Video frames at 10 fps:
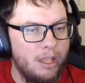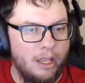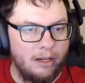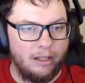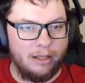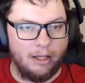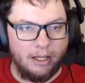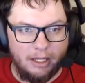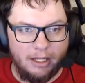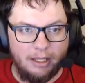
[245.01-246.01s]
any
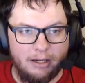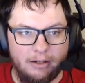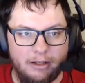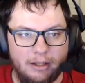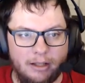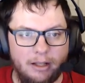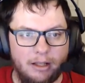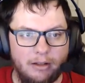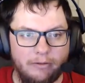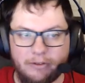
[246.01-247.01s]
kind
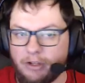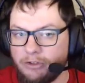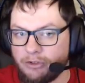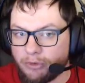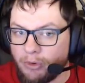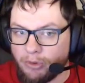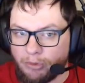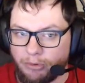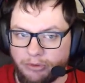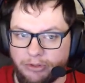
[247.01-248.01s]
of
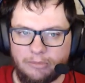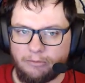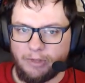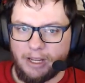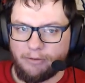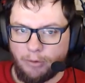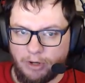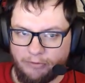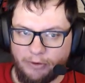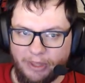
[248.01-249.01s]
controls. We have a
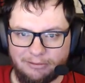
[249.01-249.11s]
word for that.